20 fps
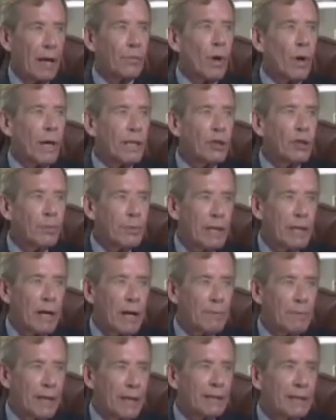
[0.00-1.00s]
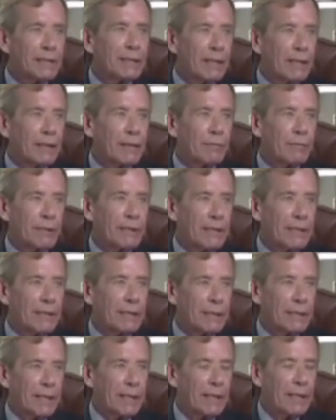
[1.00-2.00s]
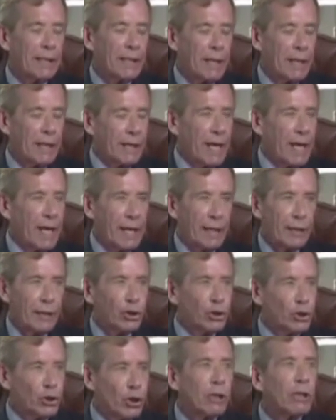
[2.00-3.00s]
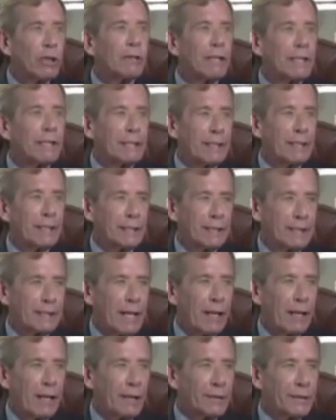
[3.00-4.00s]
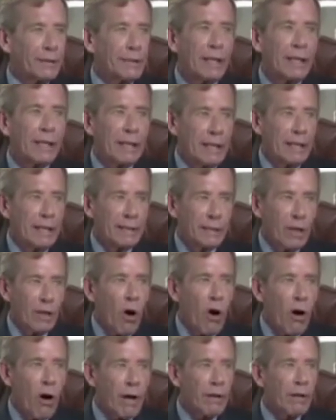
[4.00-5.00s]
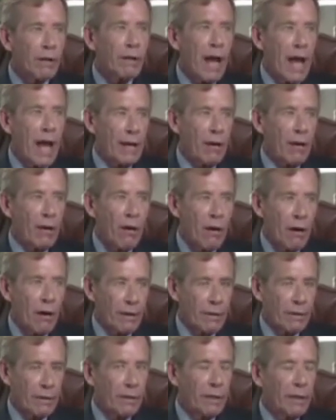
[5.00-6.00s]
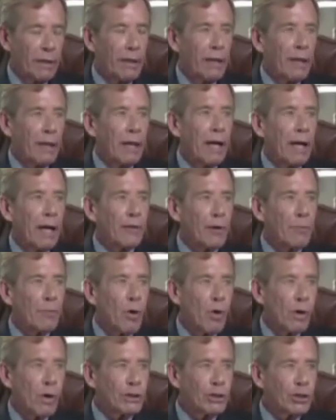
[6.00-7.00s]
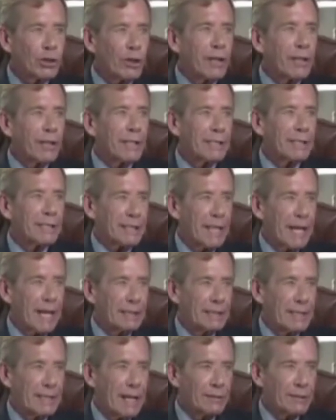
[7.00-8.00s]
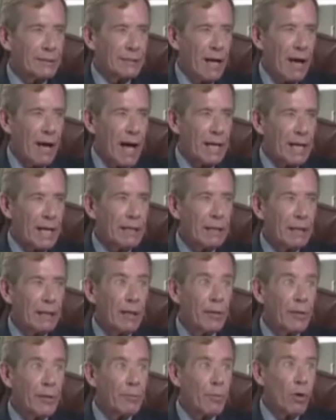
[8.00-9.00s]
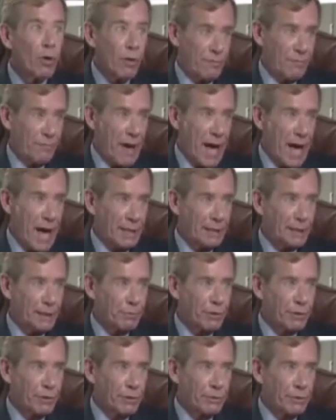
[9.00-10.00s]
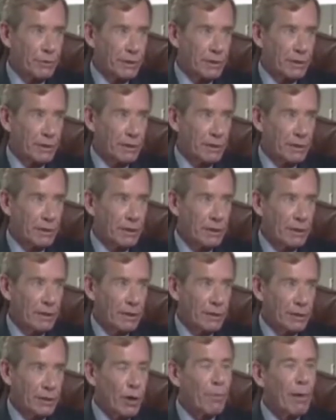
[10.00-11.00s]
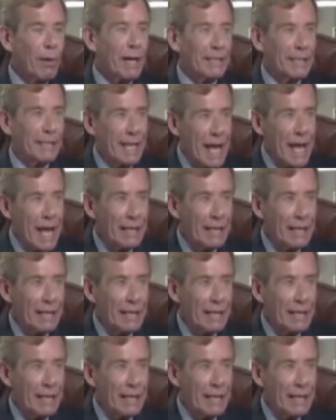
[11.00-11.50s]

And when you become insulin resistant, getting sugar into the cells is harder and harder. The more sugar that stays outside, the more fat is produced. So by